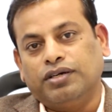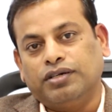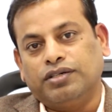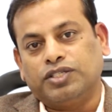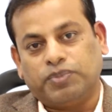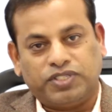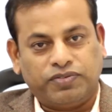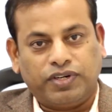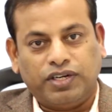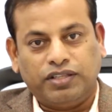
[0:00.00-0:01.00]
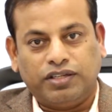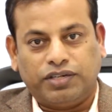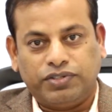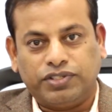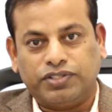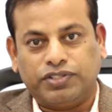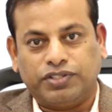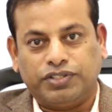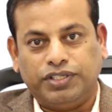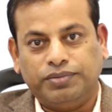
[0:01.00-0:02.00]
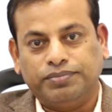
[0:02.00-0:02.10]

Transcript: uh, specifically the revision surgery.